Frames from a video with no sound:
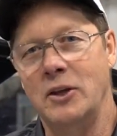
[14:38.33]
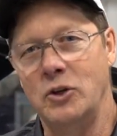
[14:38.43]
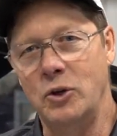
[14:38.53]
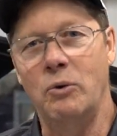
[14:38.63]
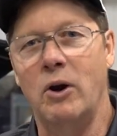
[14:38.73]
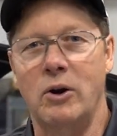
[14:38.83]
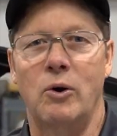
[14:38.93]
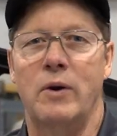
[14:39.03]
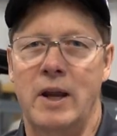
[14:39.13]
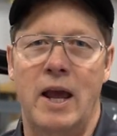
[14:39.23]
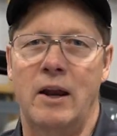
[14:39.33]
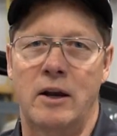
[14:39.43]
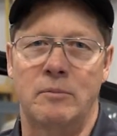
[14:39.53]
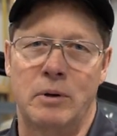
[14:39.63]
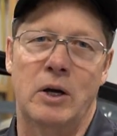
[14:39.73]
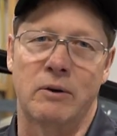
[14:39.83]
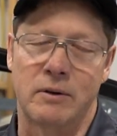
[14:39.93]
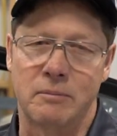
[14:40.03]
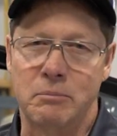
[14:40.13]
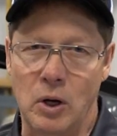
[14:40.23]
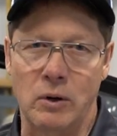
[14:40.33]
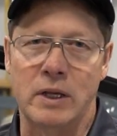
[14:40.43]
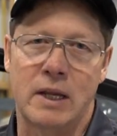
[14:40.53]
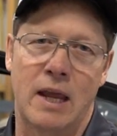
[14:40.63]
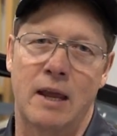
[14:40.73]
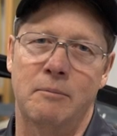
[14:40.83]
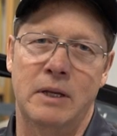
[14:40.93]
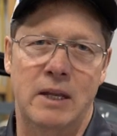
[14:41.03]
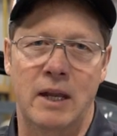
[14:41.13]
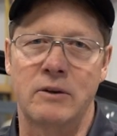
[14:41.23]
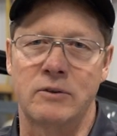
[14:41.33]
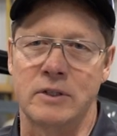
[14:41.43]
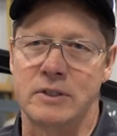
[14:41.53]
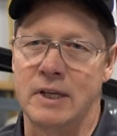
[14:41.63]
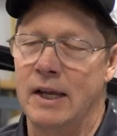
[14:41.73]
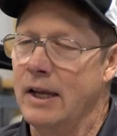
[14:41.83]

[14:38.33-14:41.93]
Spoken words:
you are going out on a boat. Boating can be dangerous.